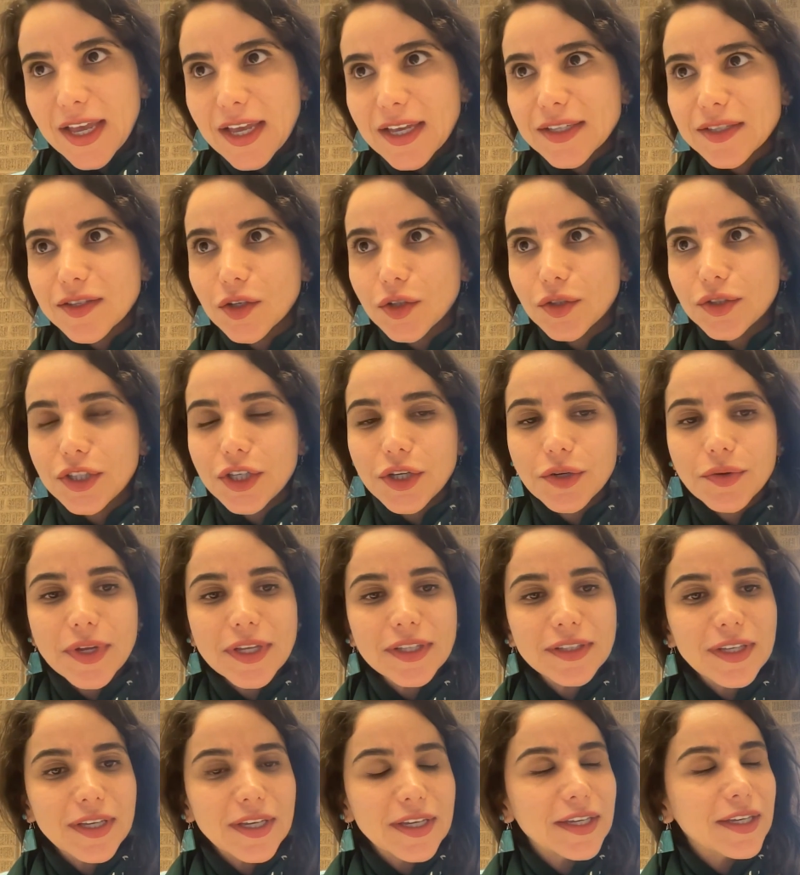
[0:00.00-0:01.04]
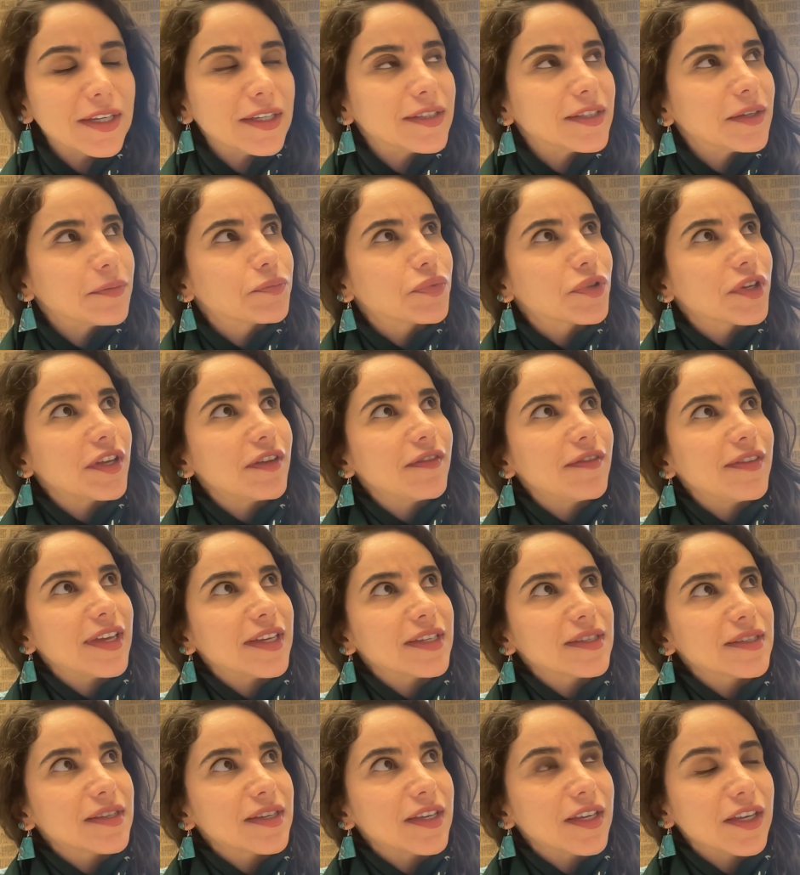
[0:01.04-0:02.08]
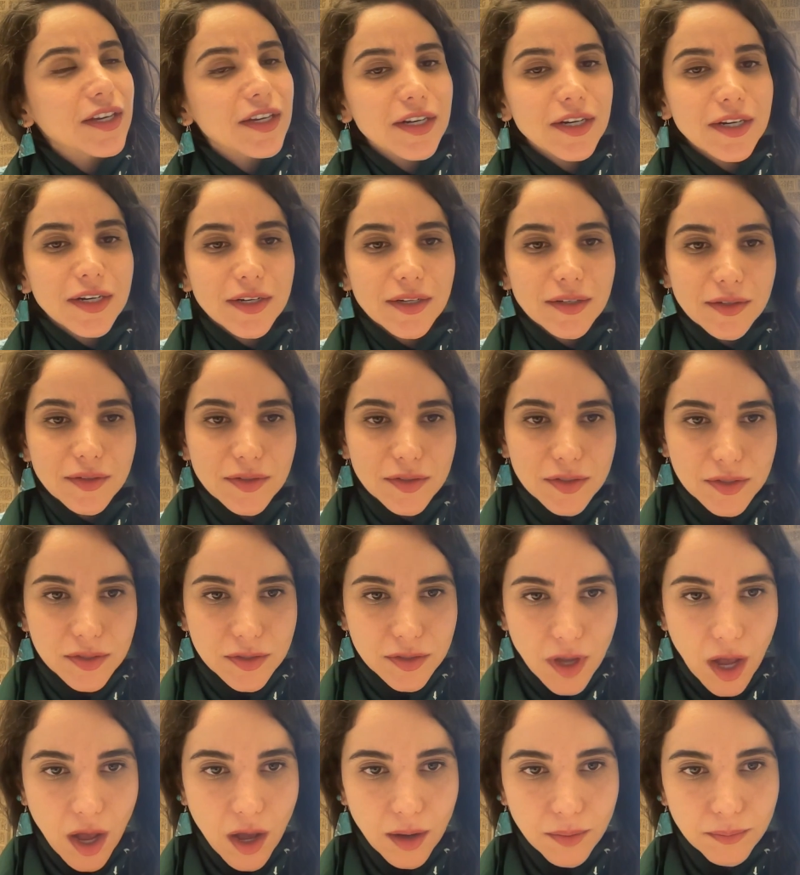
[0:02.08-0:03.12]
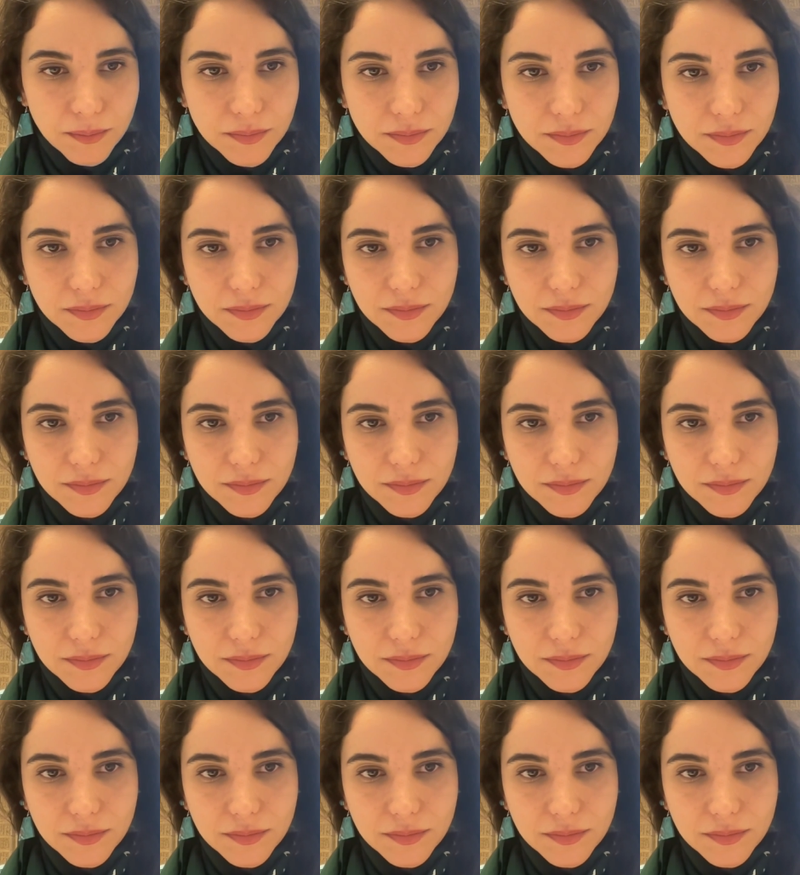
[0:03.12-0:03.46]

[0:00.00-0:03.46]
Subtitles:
So during the previous year, some